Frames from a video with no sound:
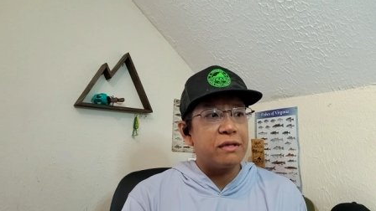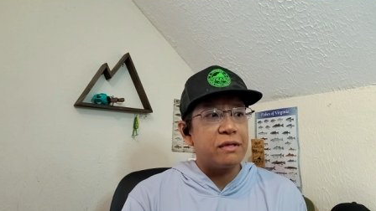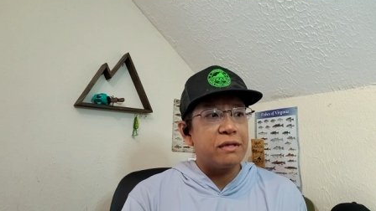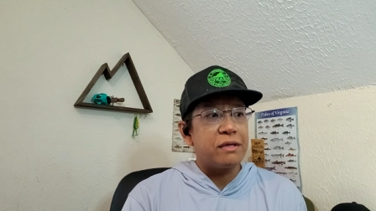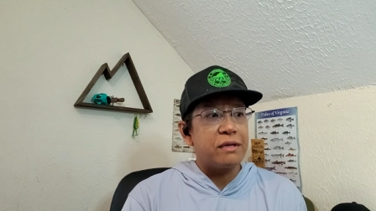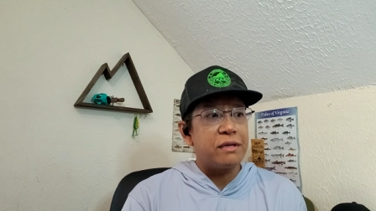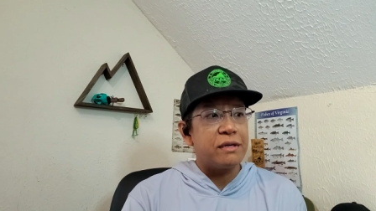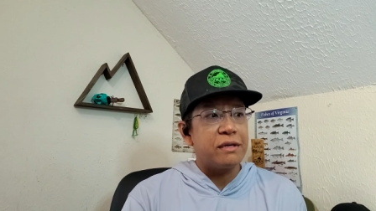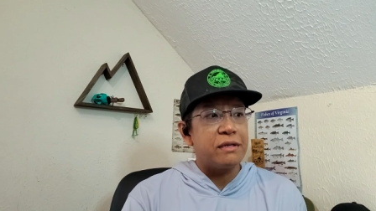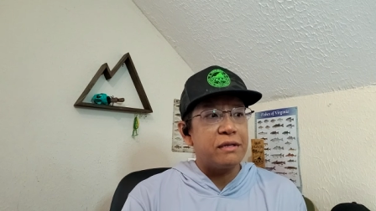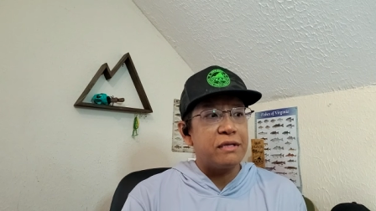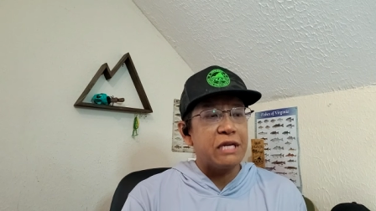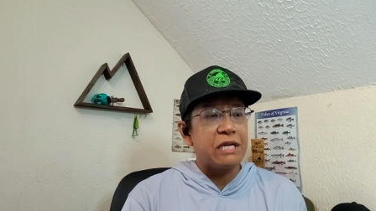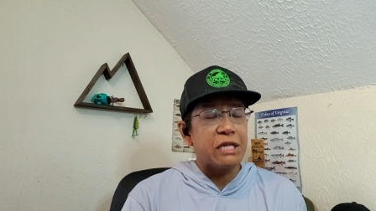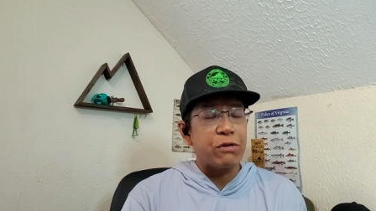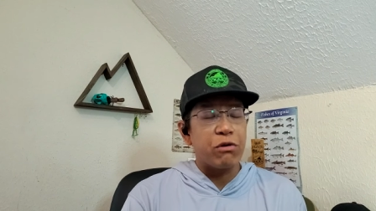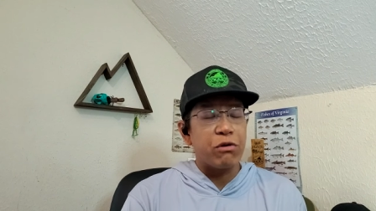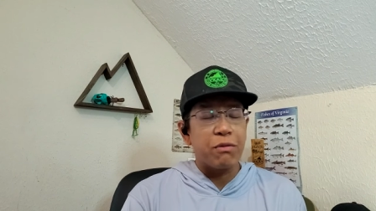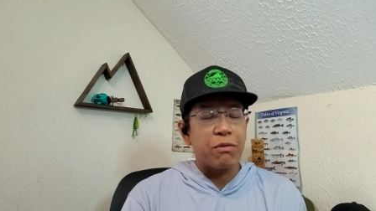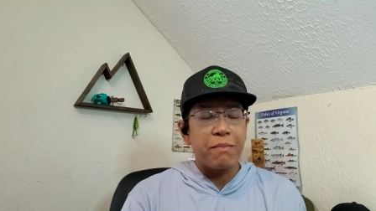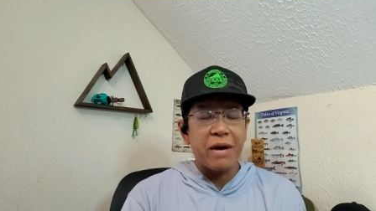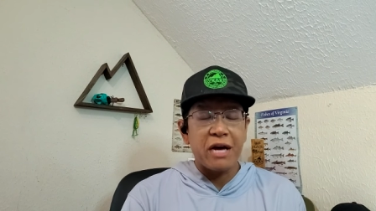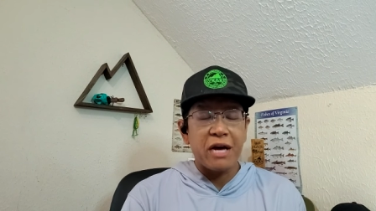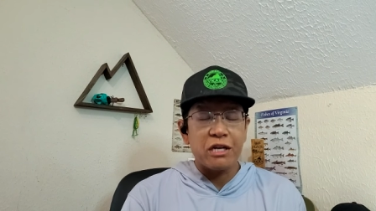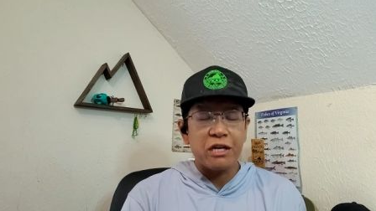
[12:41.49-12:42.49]
the
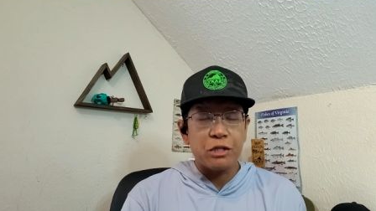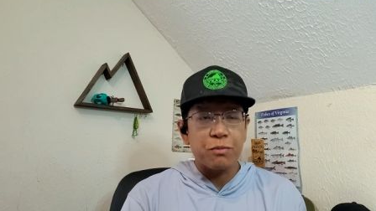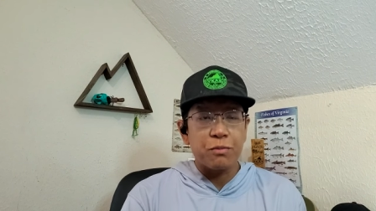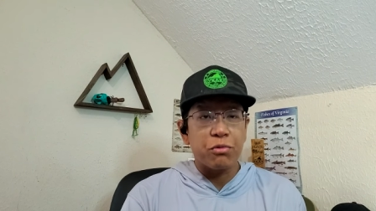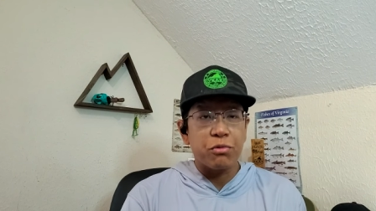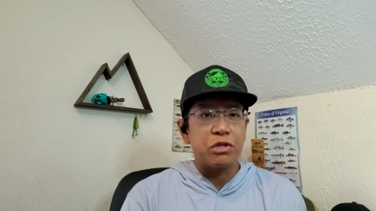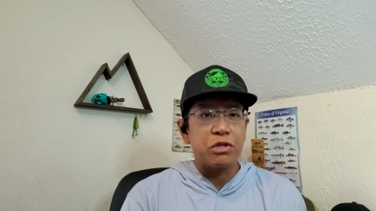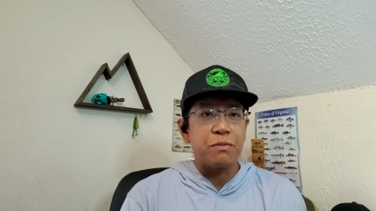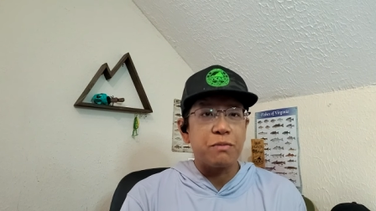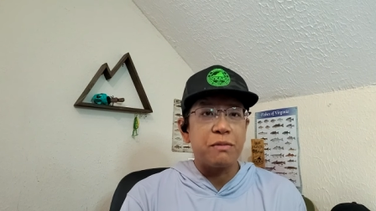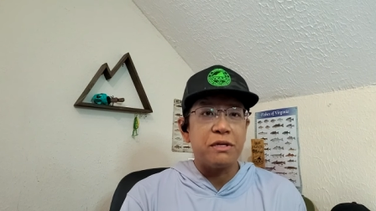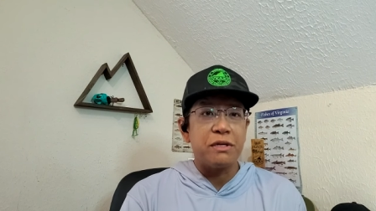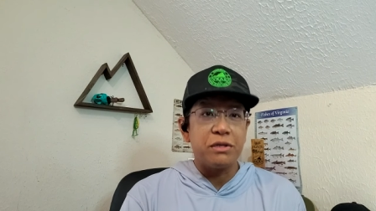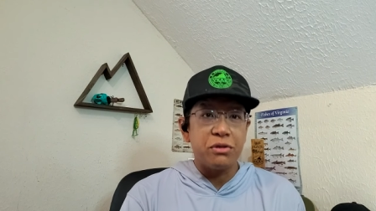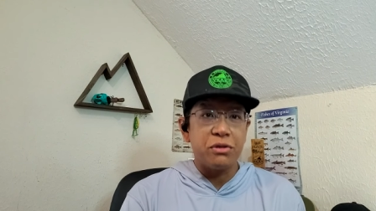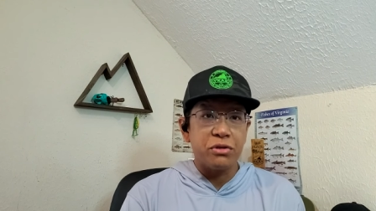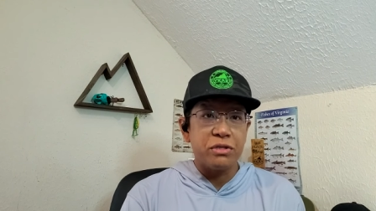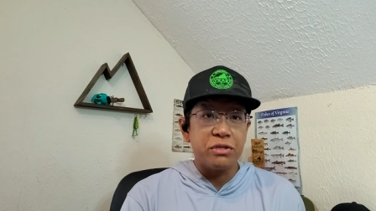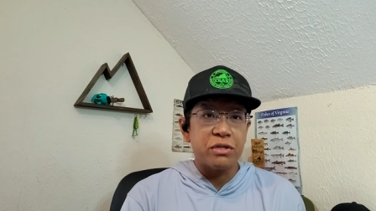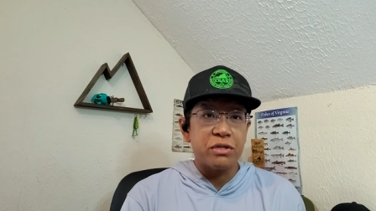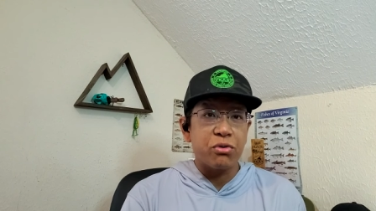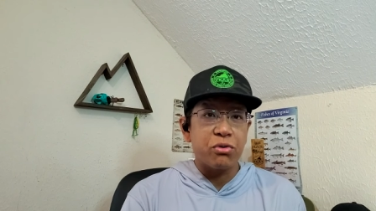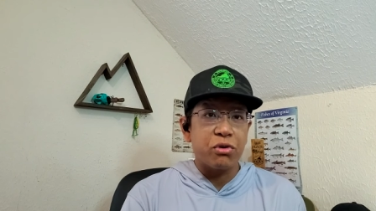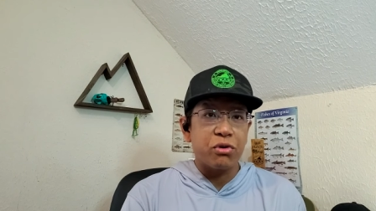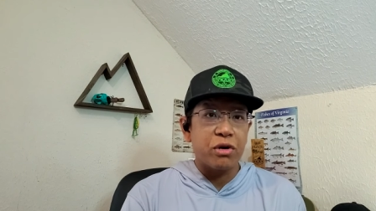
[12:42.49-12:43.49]
Delaware Paddle Sports
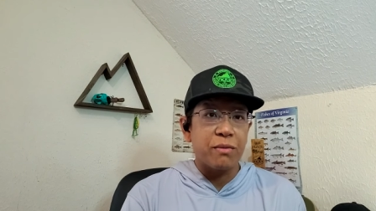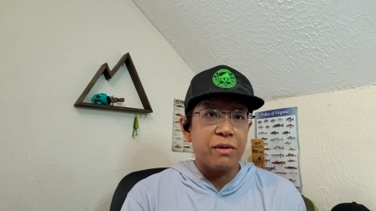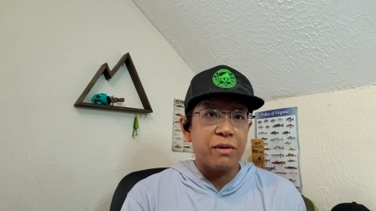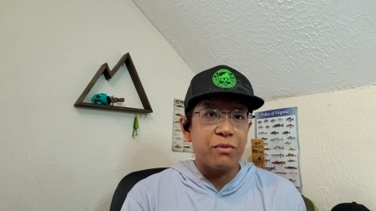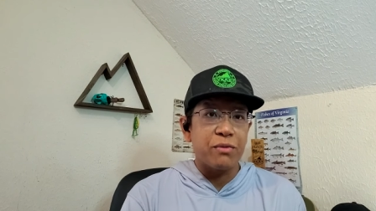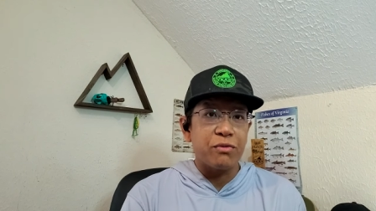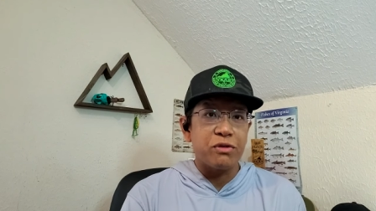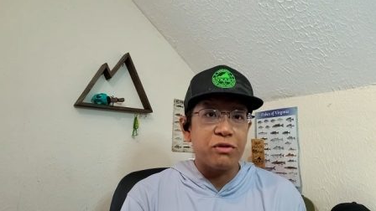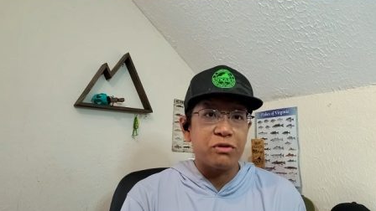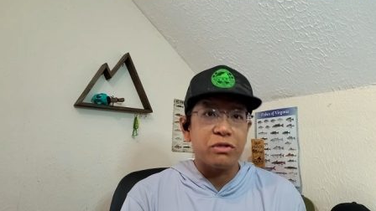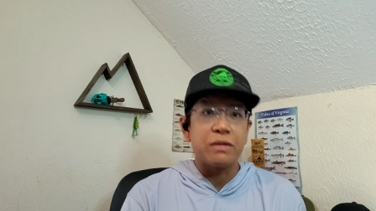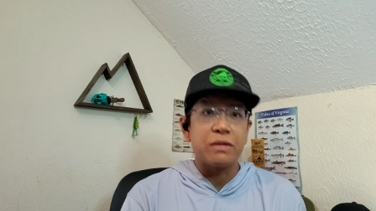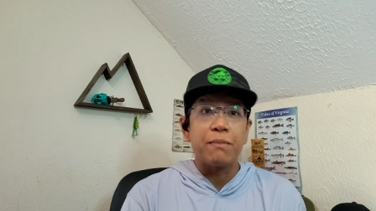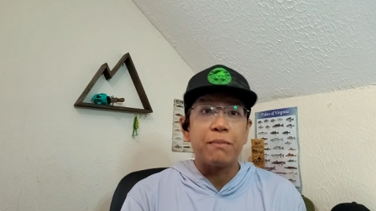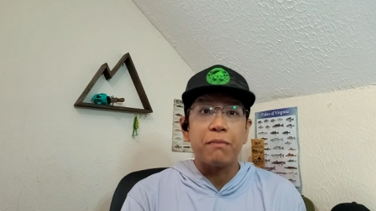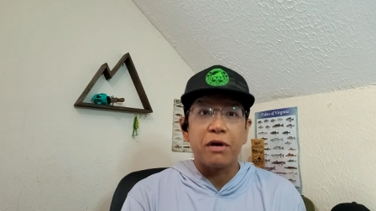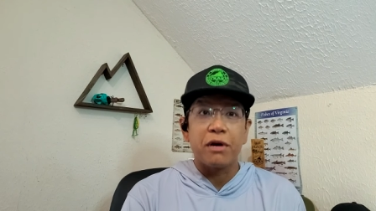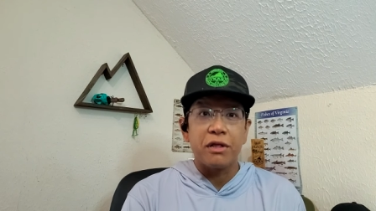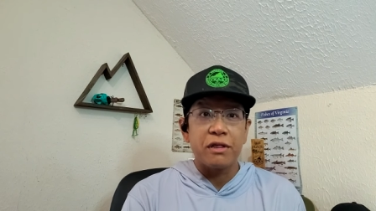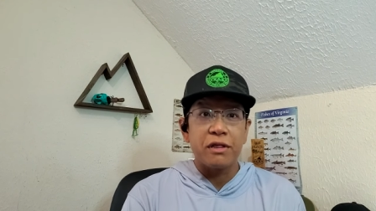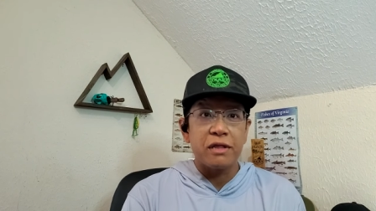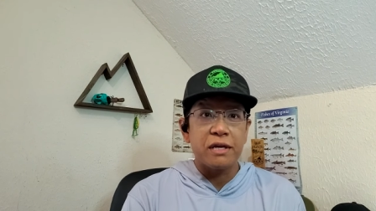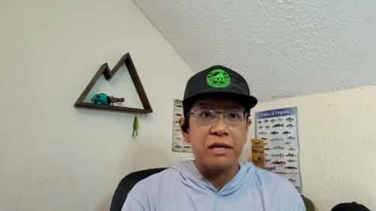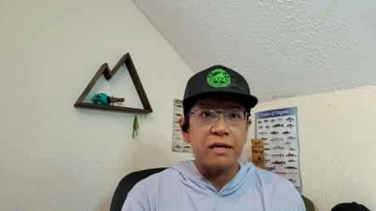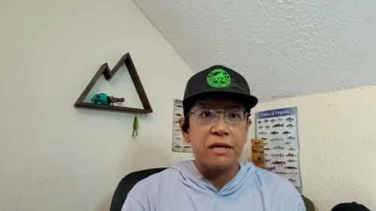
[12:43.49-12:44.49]
Medusa tournament, which was the
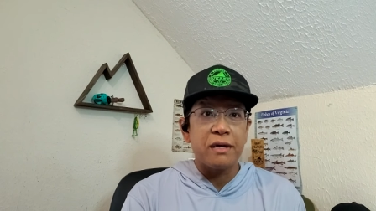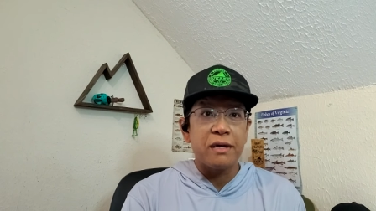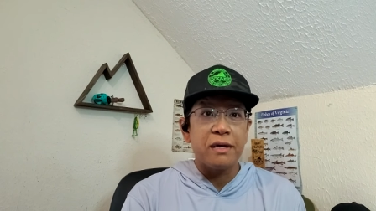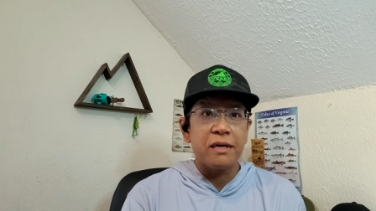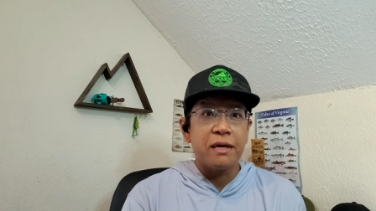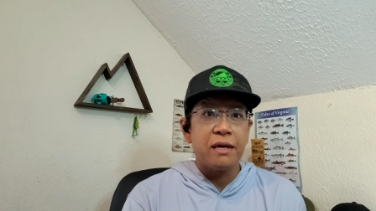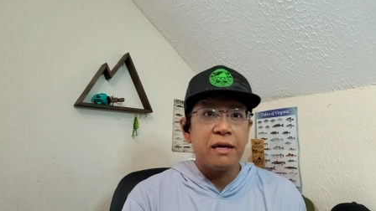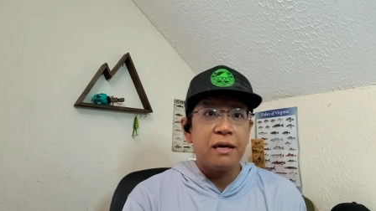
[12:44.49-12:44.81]
monthly.